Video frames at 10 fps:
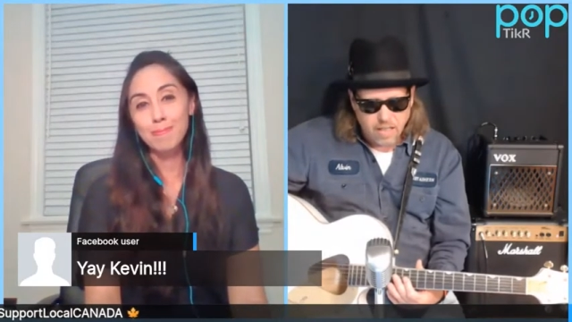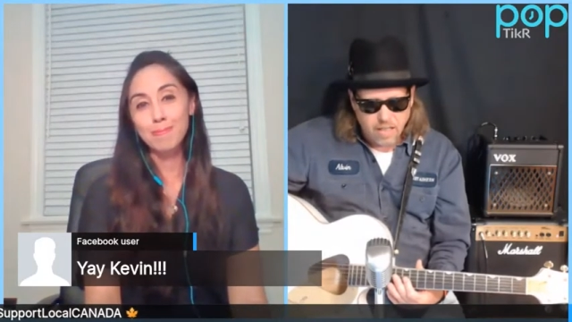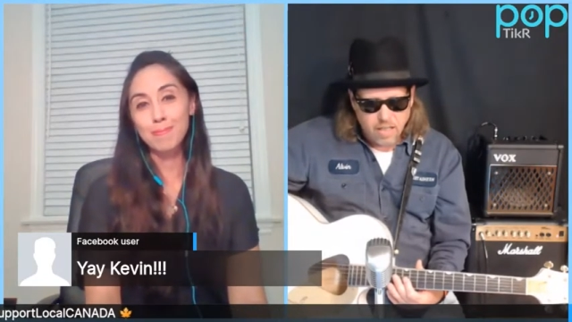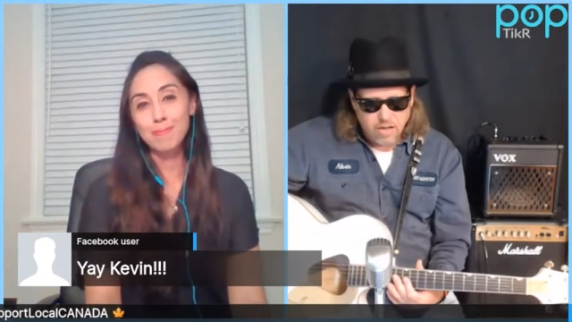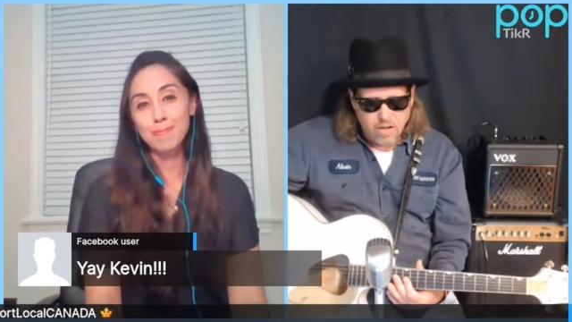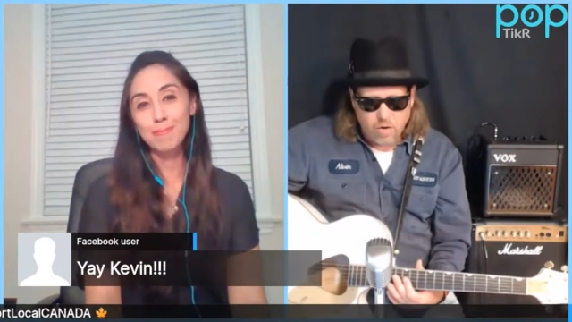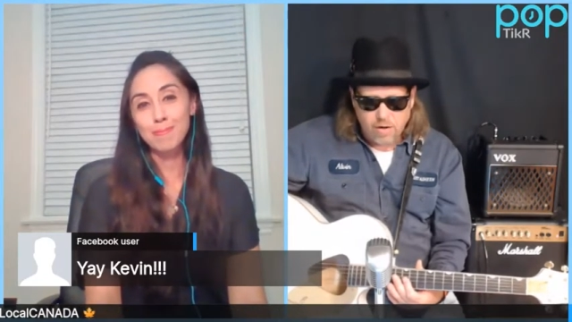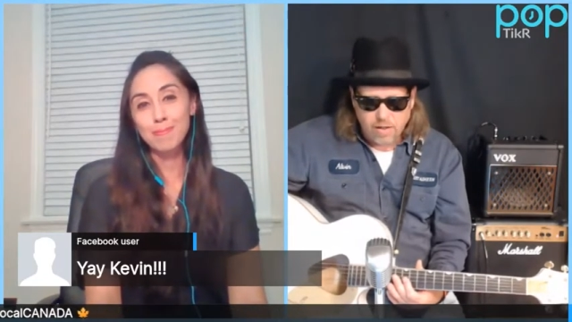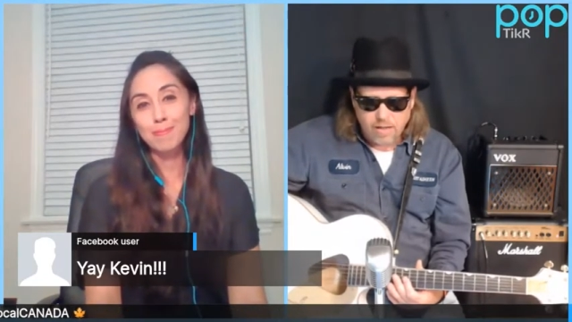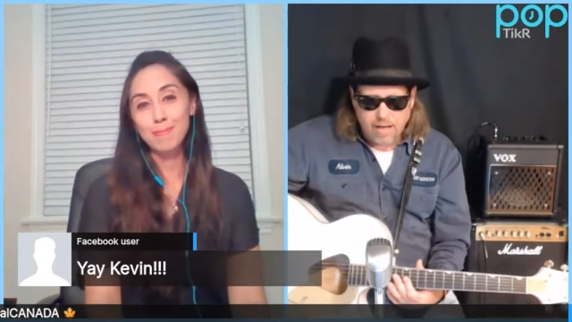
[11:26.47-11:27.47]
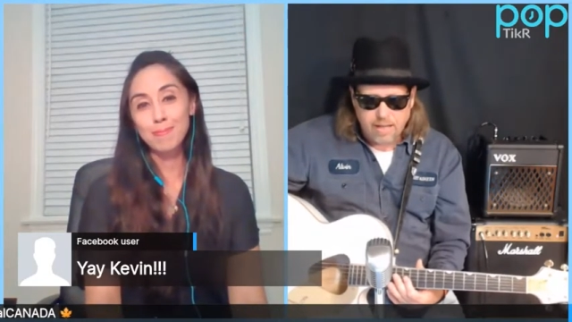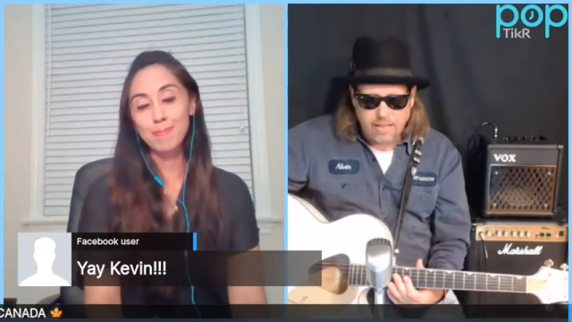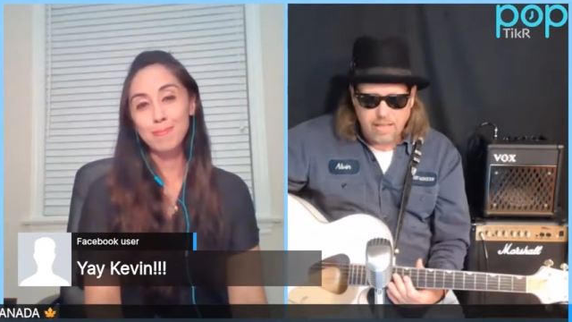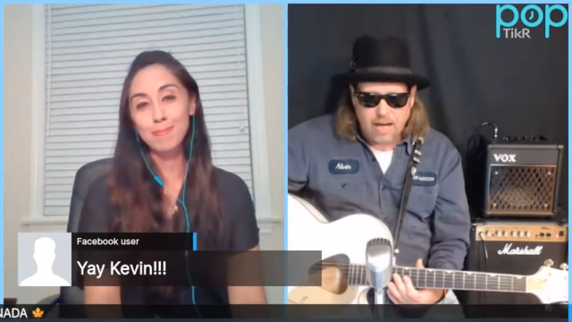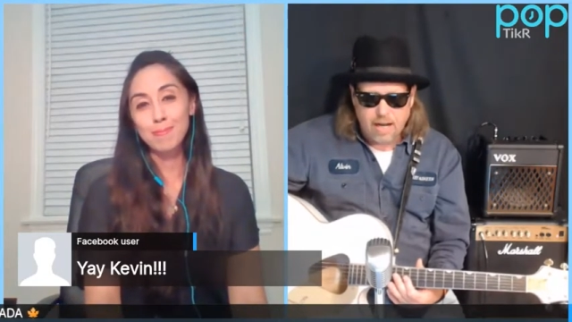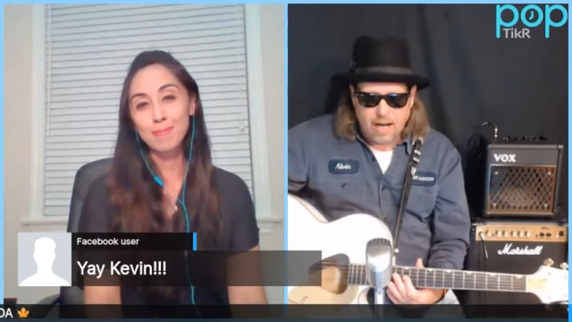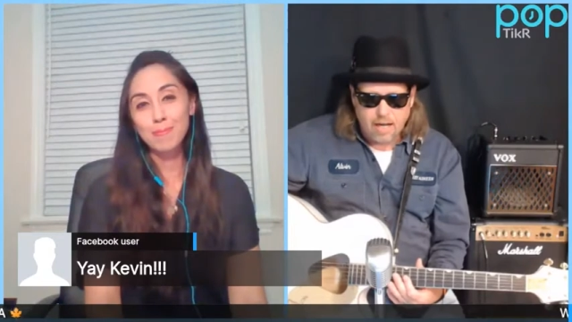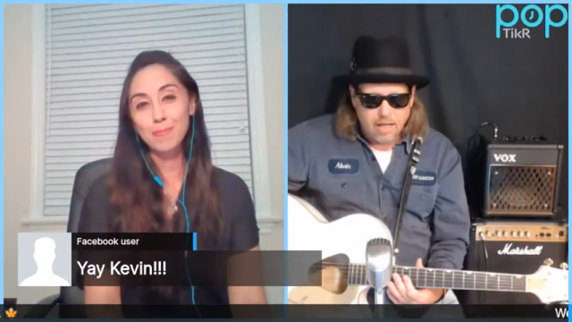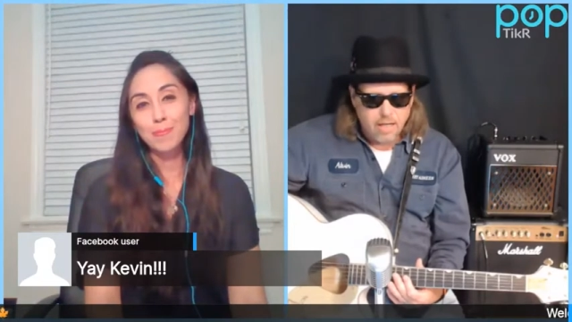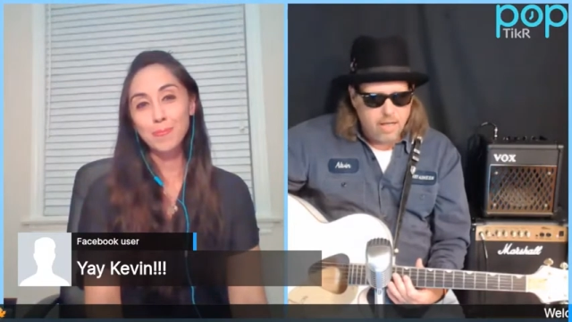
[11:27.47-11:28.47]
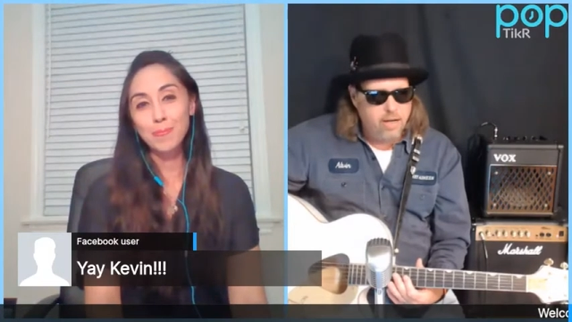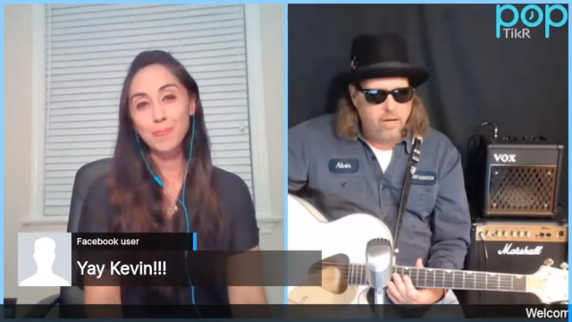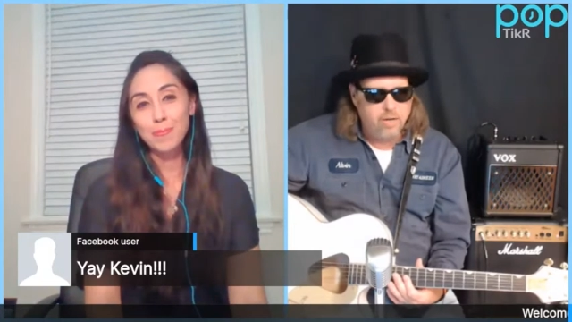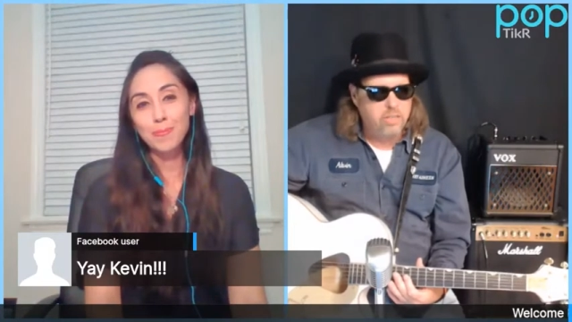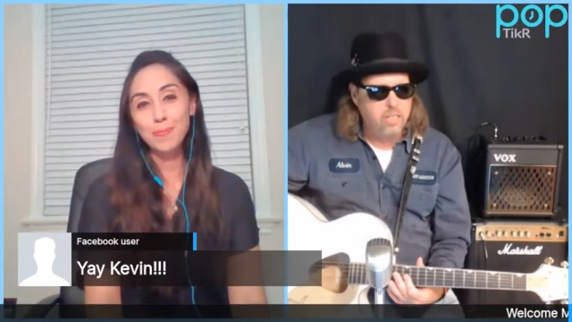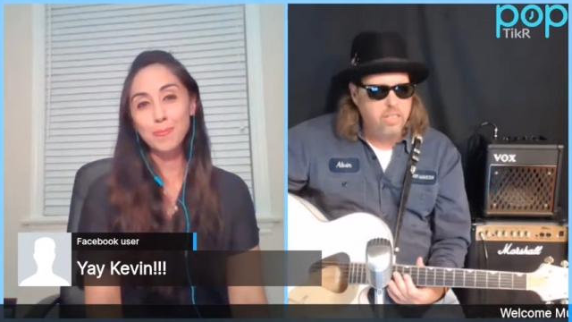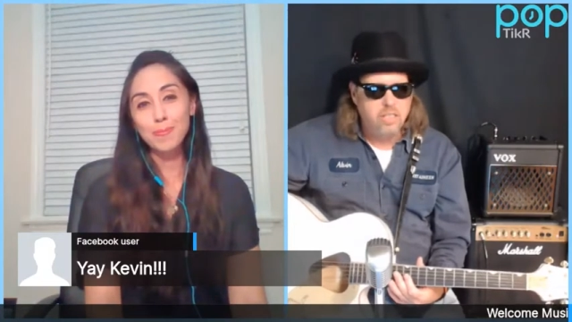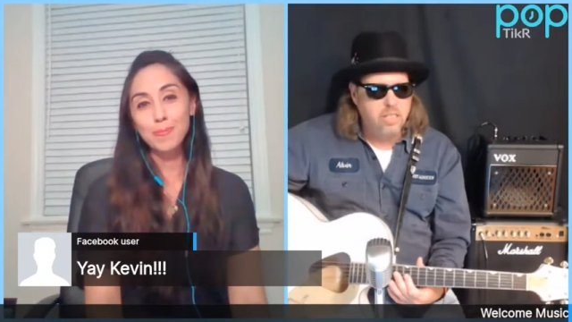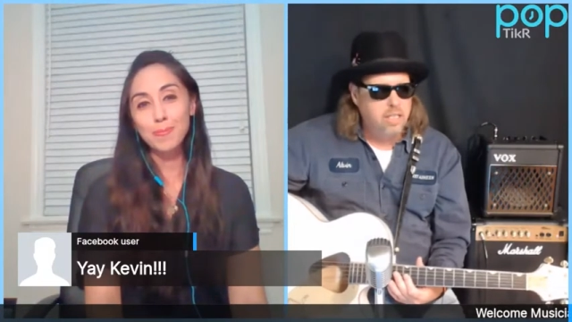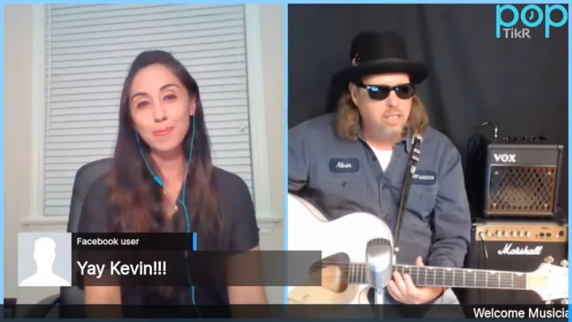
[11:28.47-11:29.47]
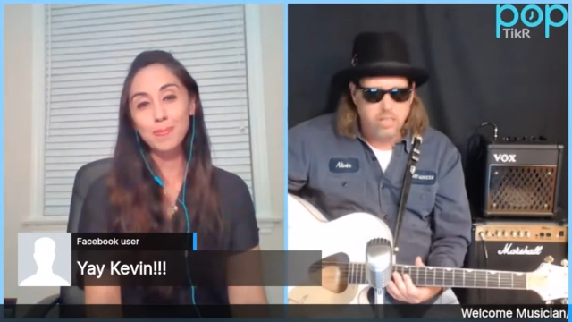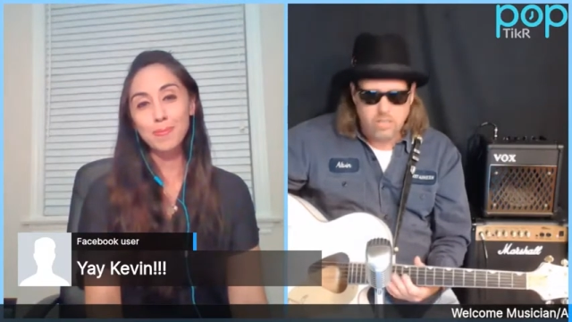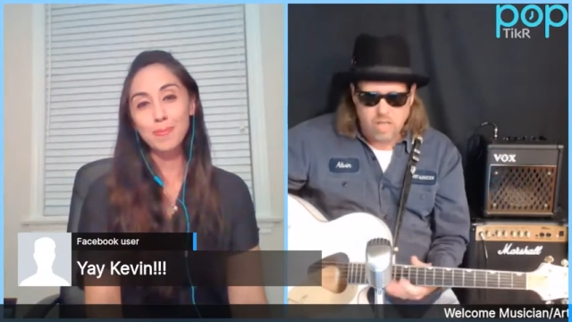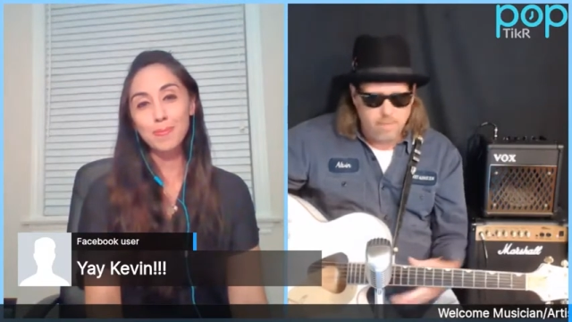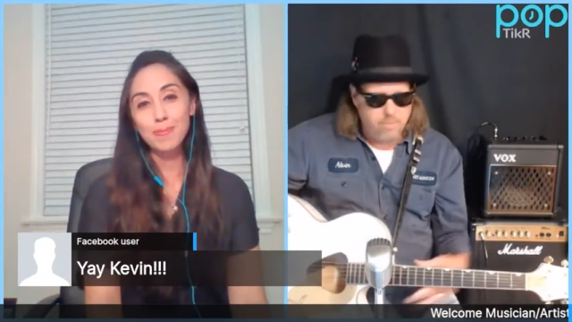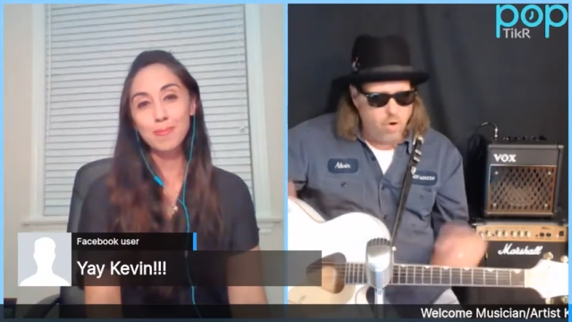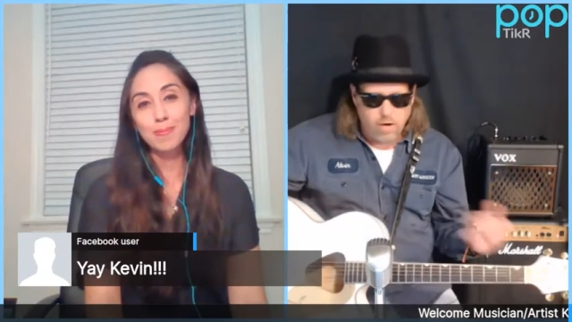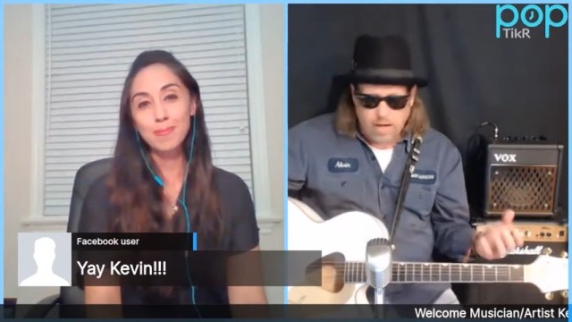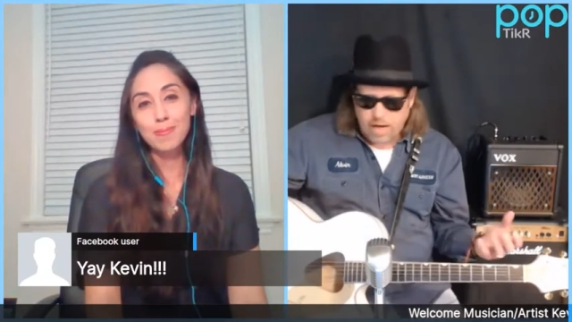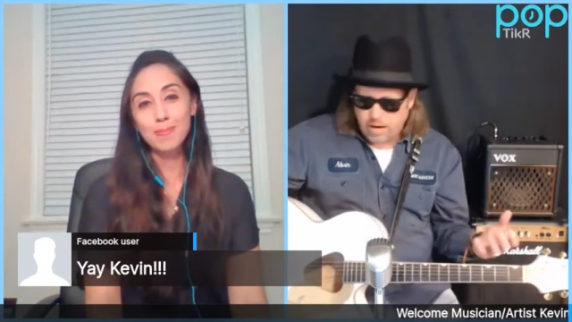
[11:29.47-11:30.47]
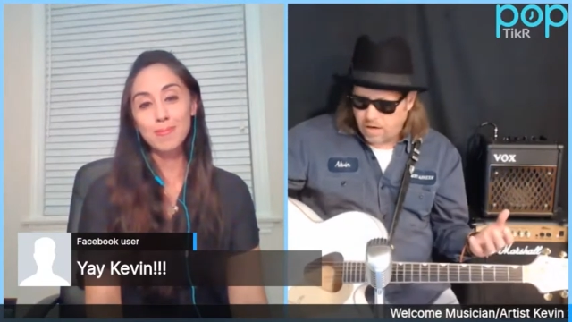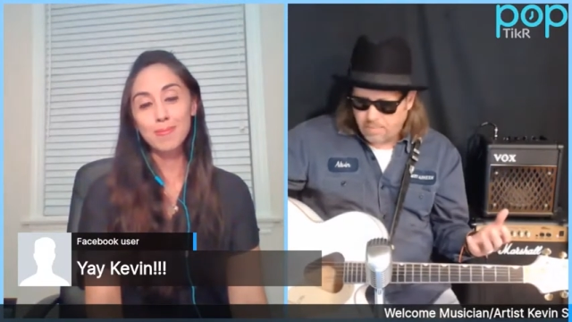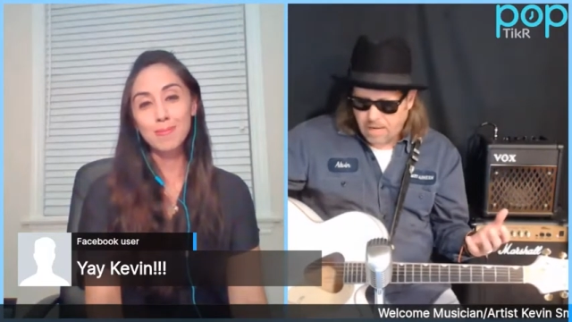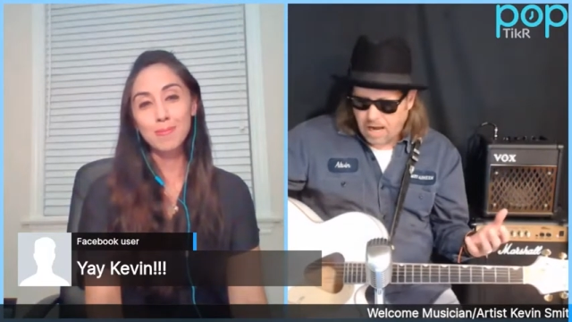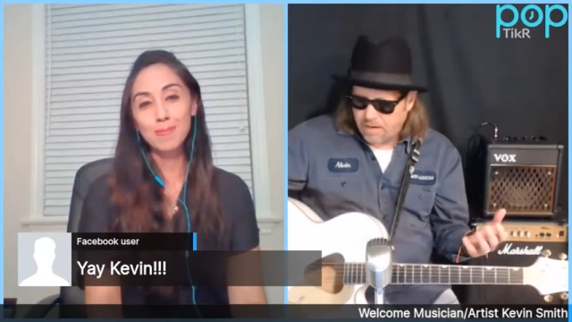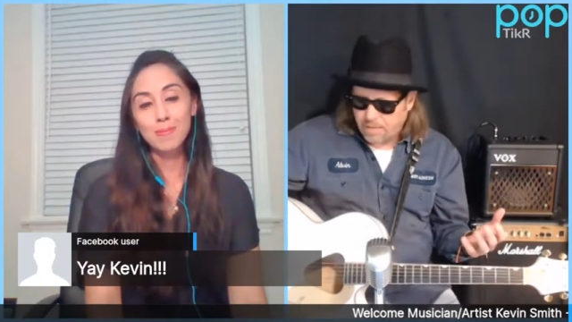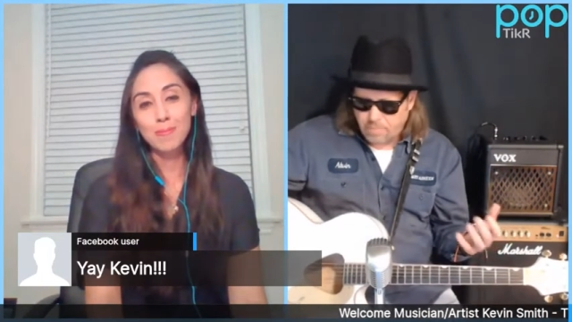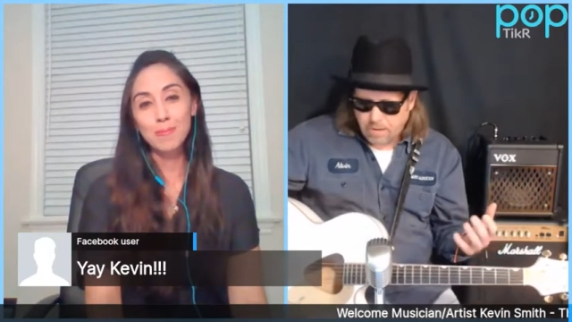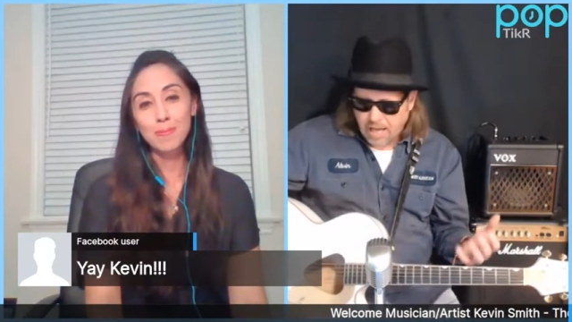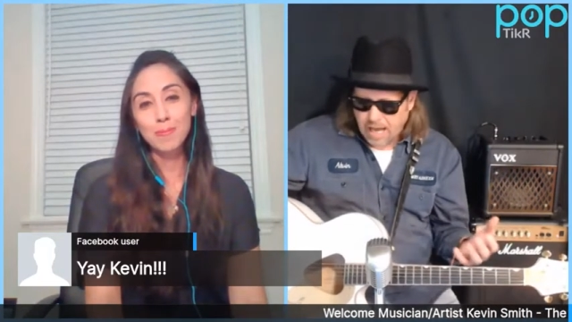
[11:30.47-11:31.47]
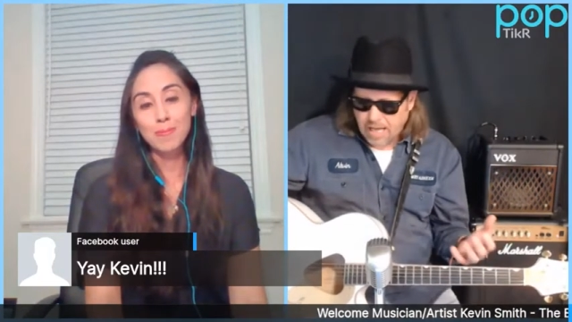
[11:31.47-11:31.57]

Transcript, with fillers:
Speaker 1: knowing that, uh, you know, just just I'm going out, I'm having a blast.